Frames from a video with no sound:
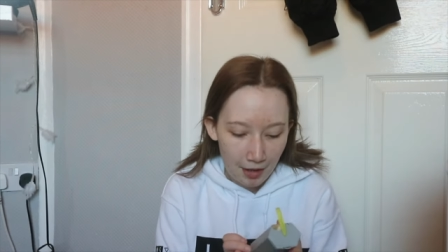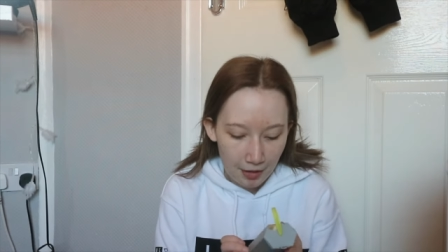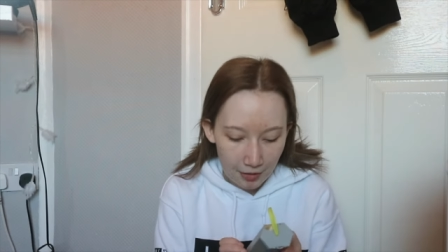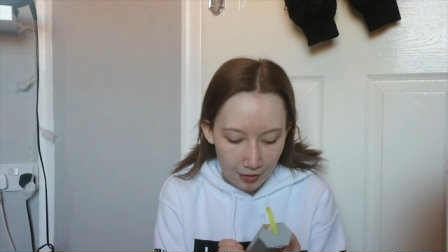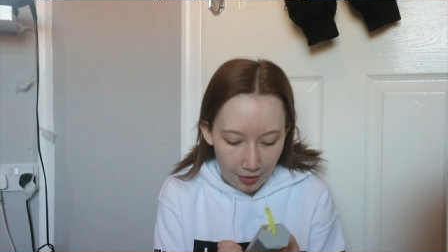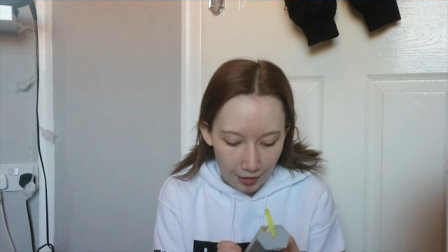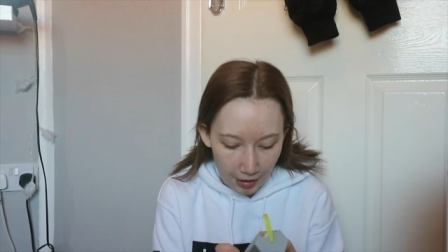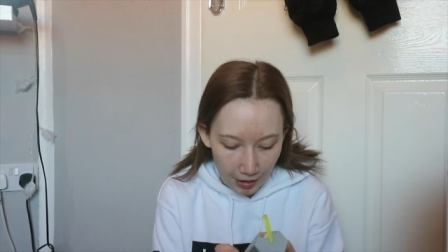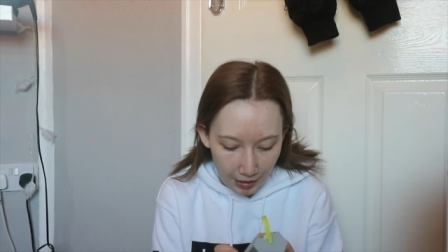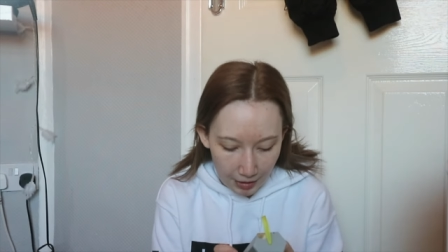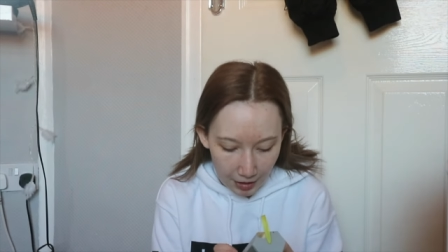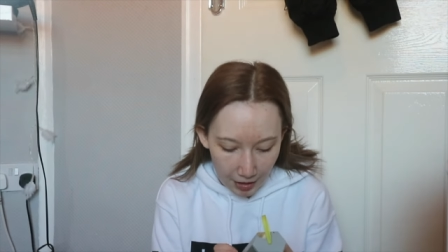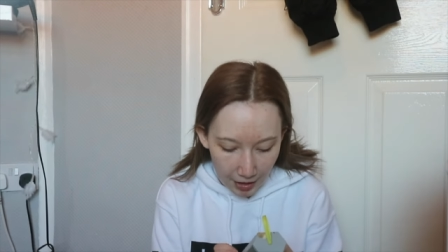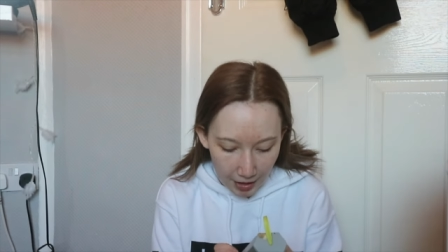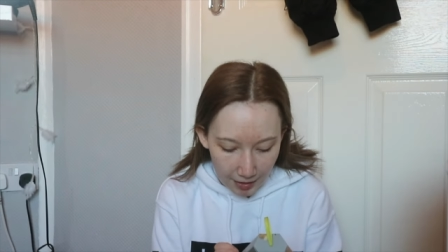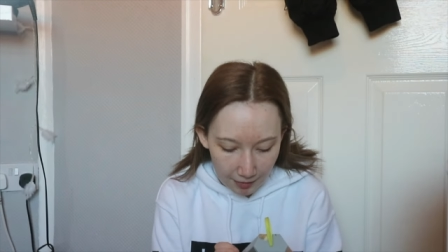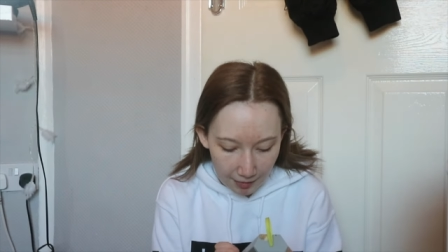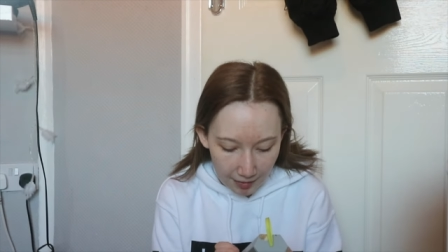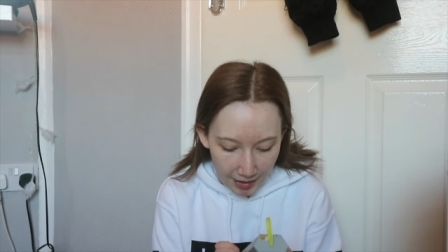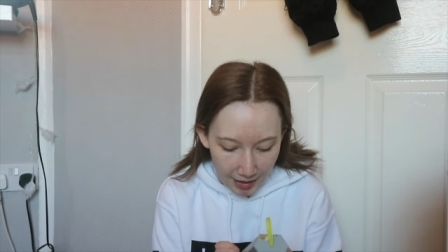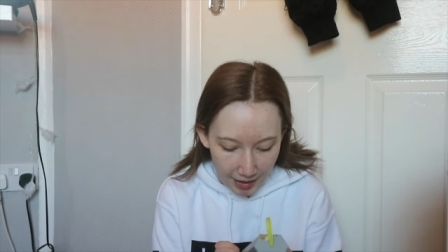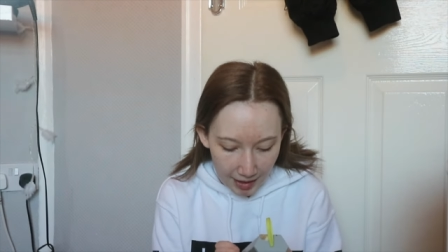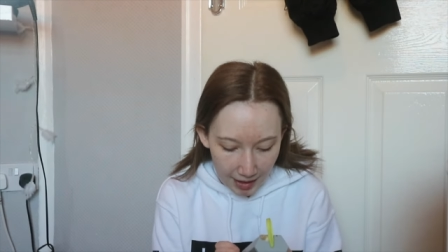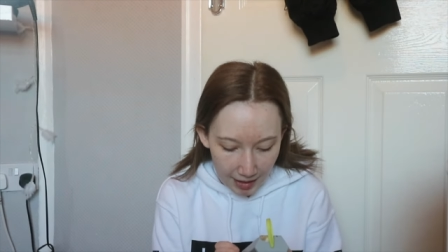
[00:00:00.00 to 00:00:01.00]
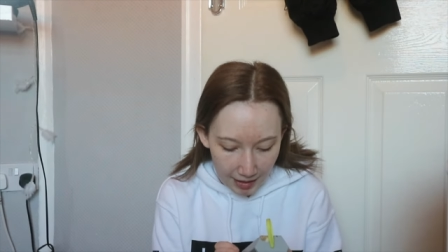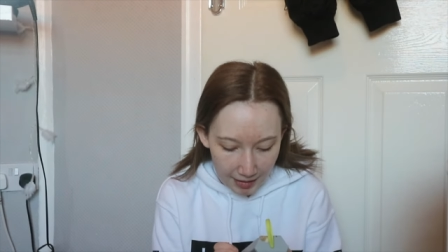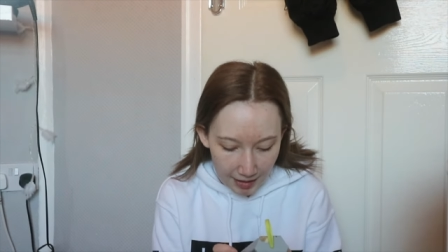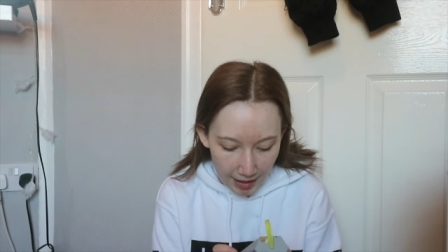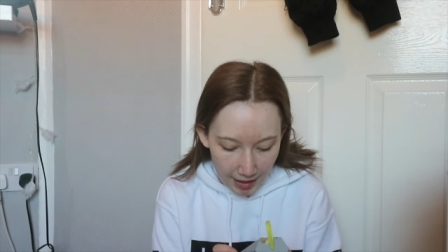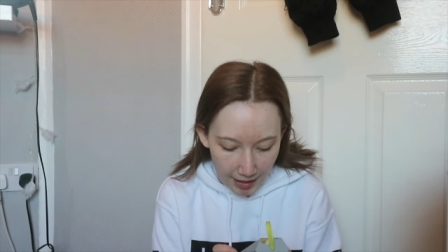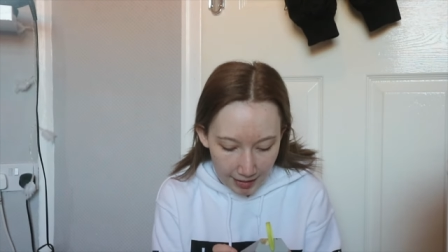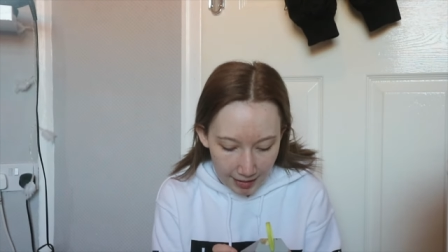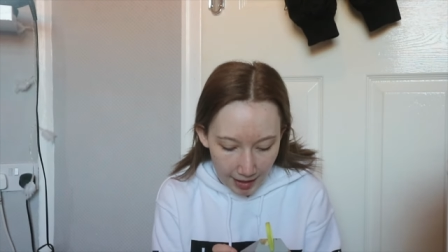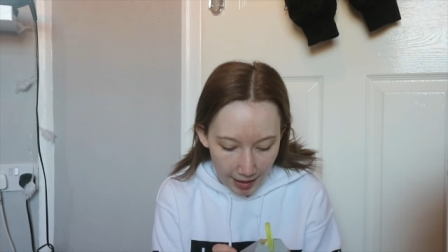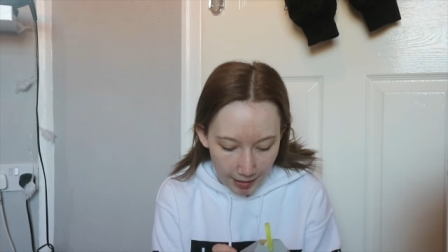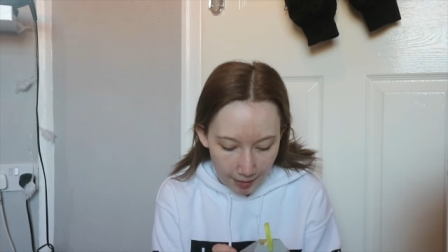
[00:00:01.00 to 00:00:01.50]
So the third thing is
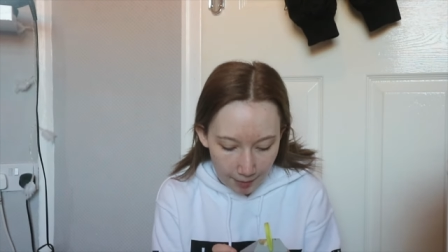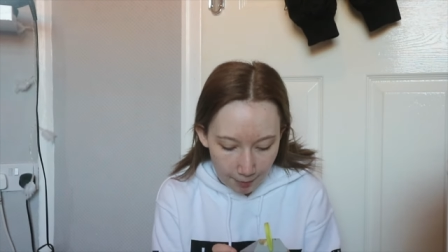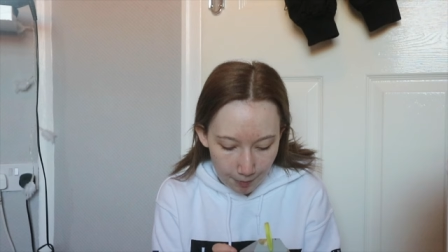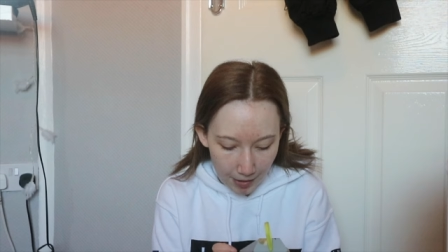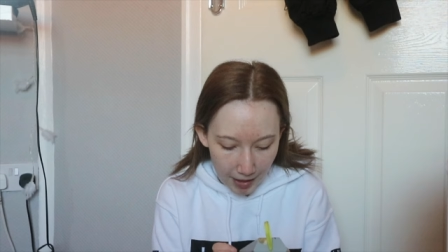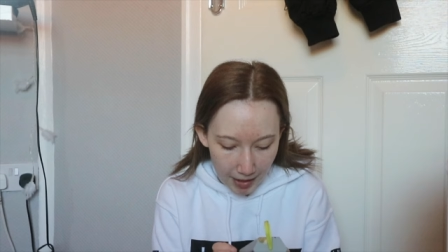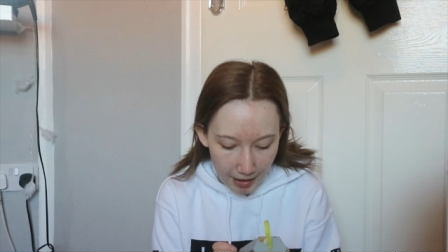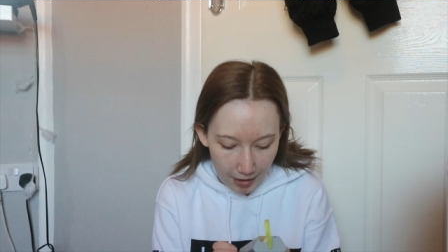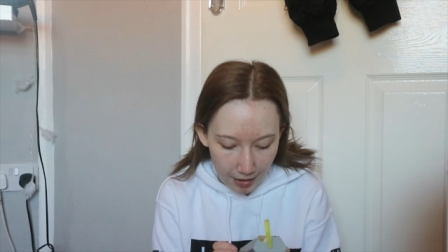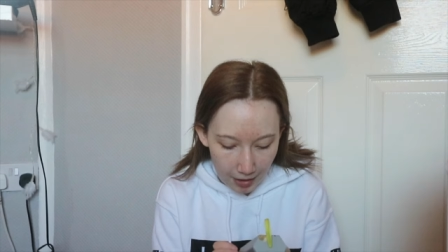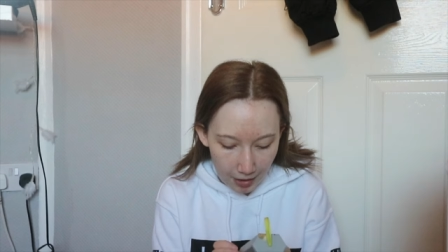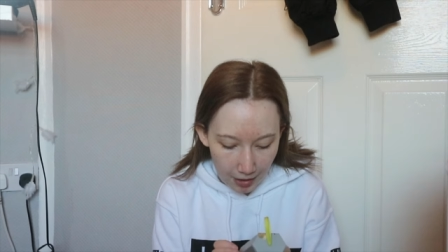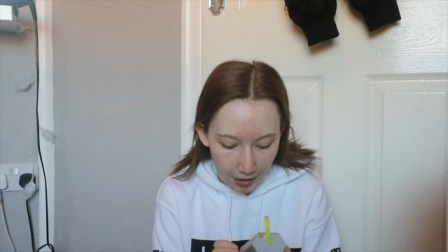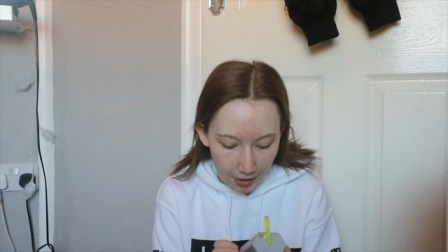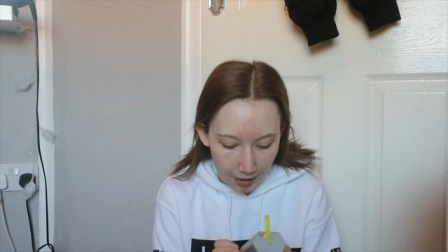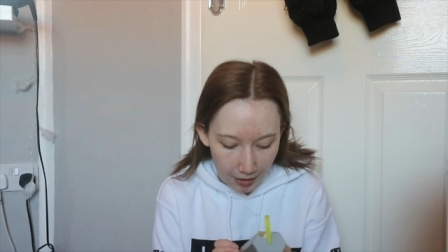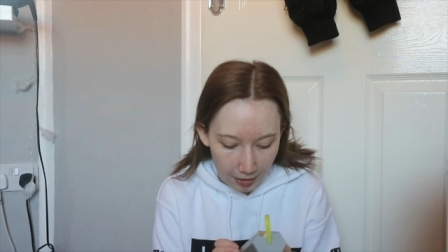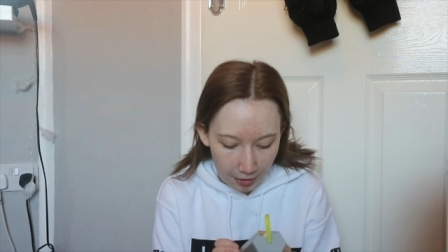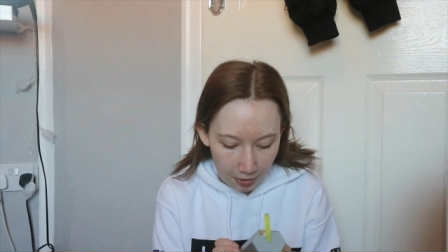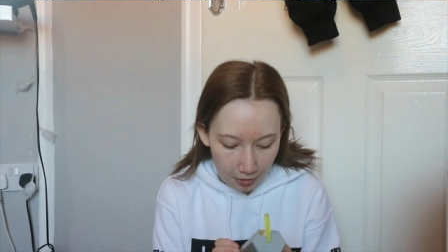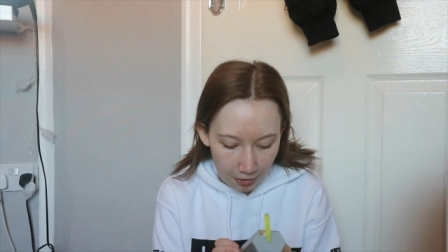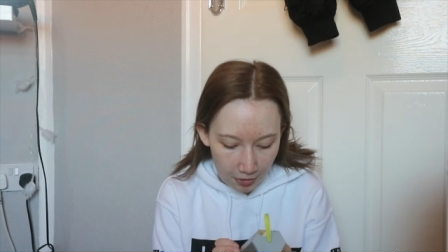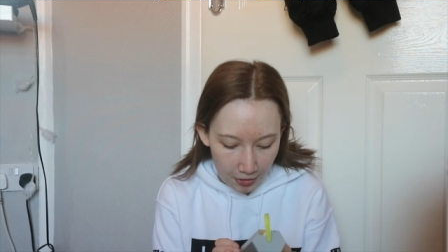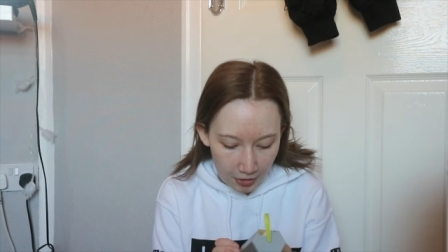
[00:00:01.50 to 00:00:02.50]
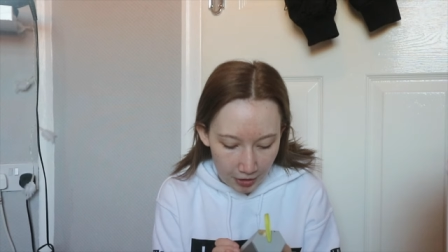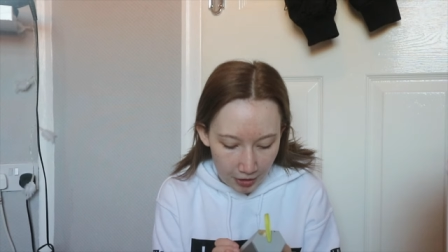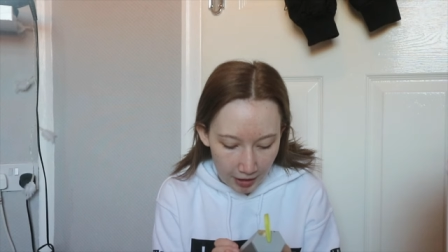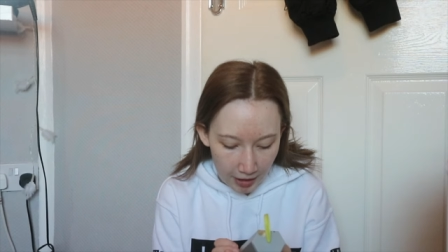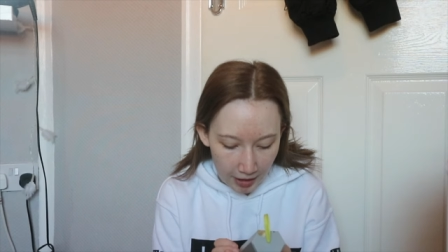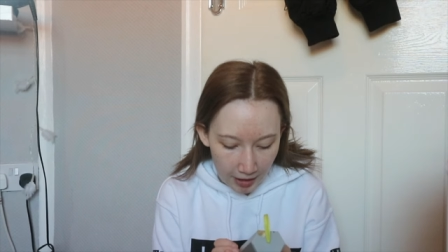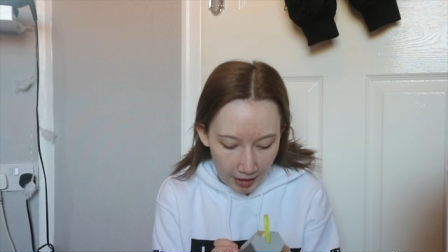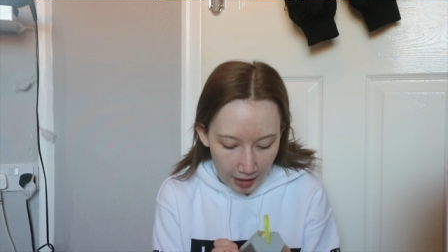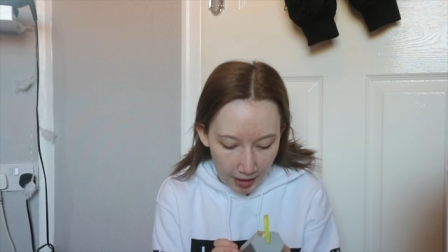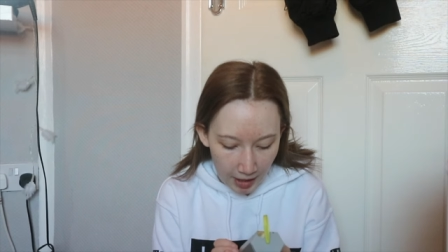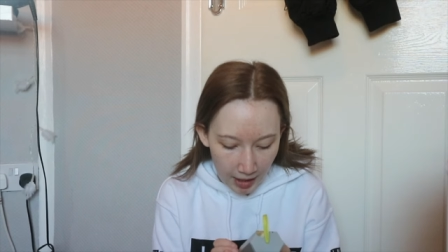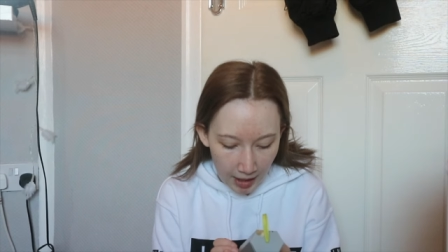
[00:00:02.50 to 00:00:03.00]
a Ted Baker
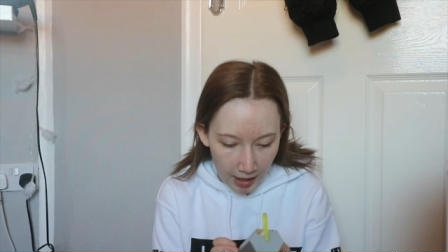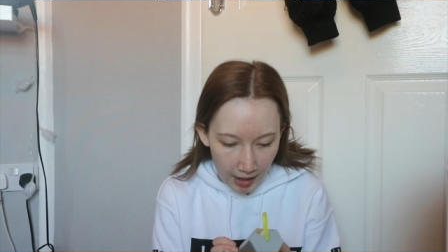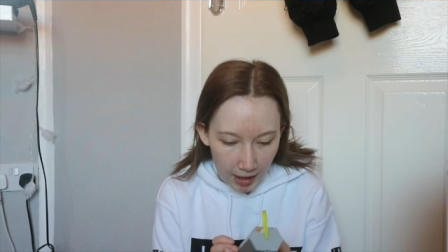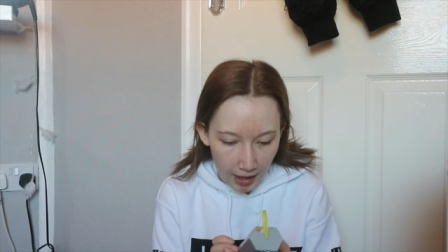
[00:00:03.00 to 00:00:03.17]
London.